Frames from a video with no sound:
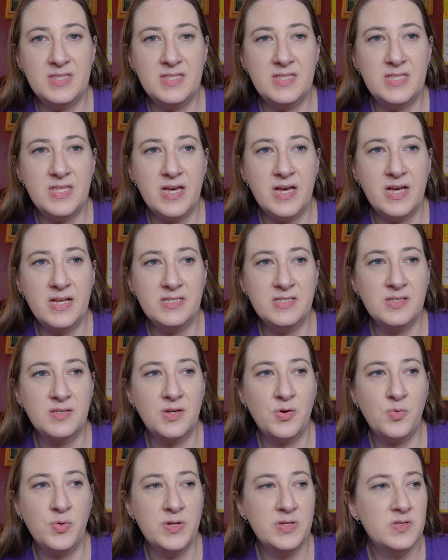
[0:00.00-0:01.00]
That's
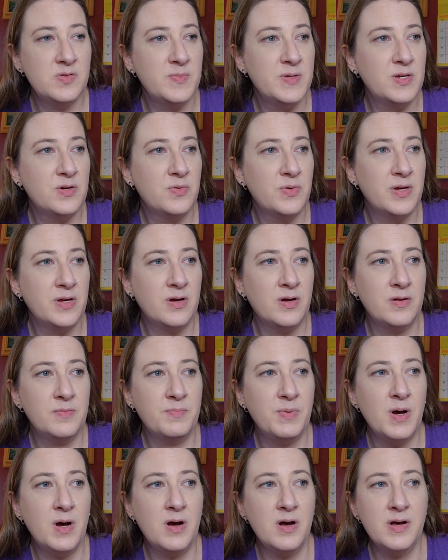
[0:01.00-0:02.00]
going to be going on
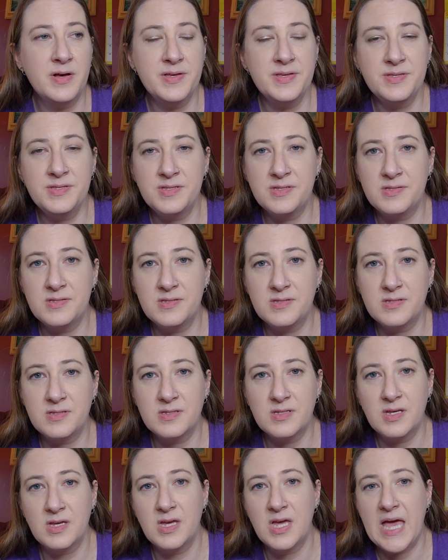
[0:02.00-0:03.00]
pause,
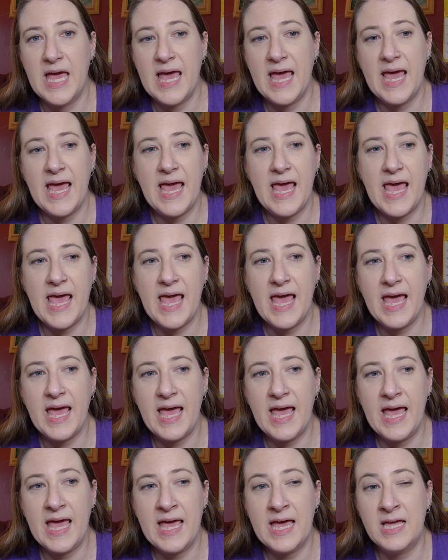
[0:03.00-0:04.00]

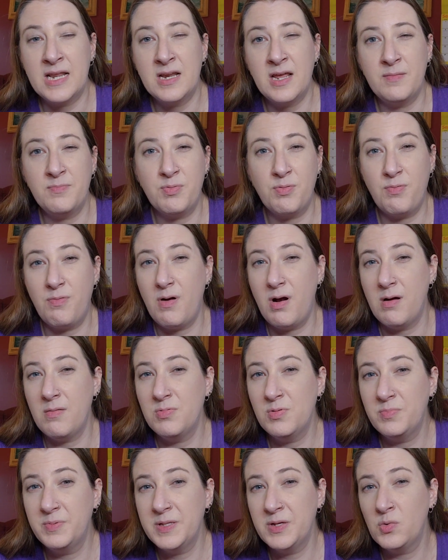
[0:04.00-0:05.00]
and I
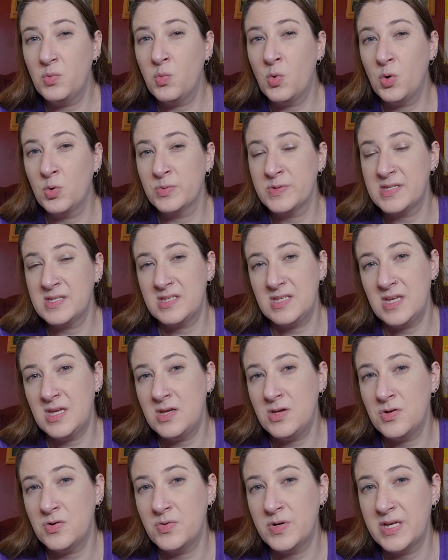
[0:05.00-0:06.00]
probably won't see
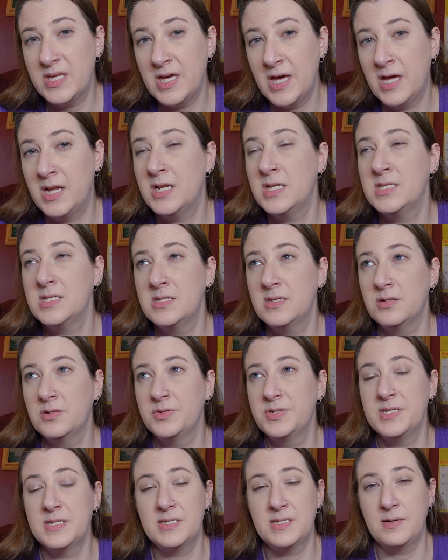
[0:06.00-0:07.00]
you again until
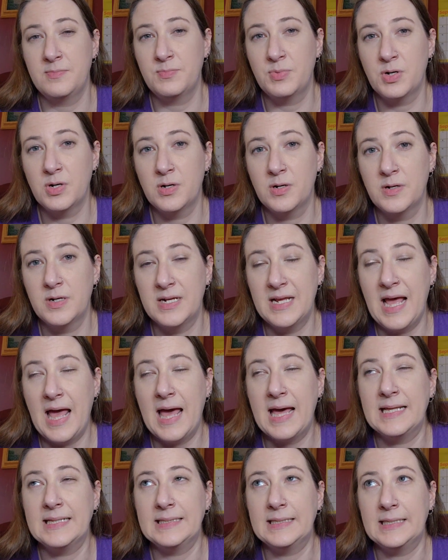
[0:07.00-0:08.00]
December,
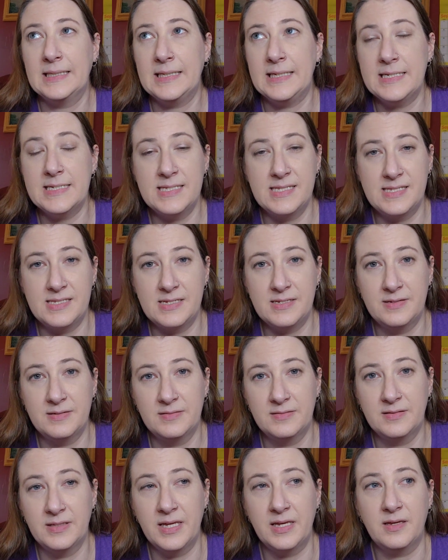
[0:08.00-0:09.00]
at least,
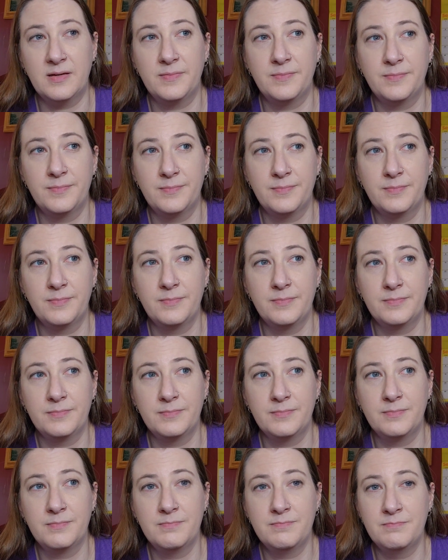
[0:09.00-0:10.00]
like
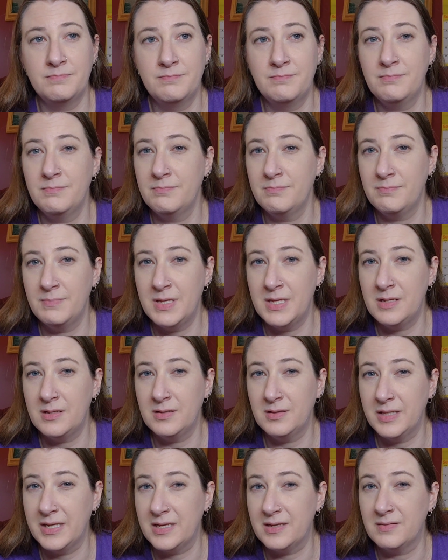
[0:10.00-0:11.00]

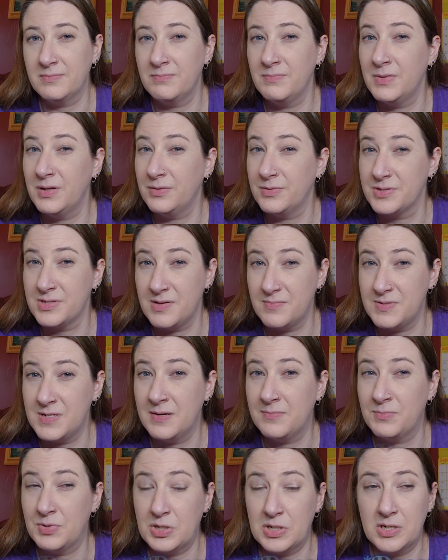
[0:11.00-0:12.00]
middle
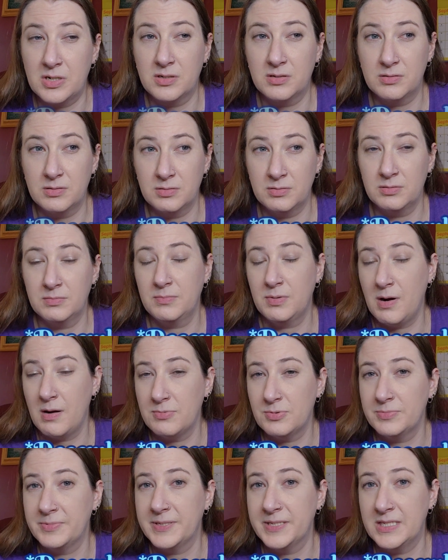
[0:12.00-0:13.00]
September,
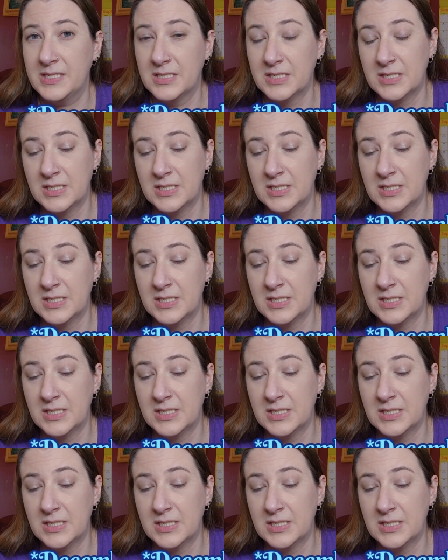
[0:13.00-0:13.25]
probably.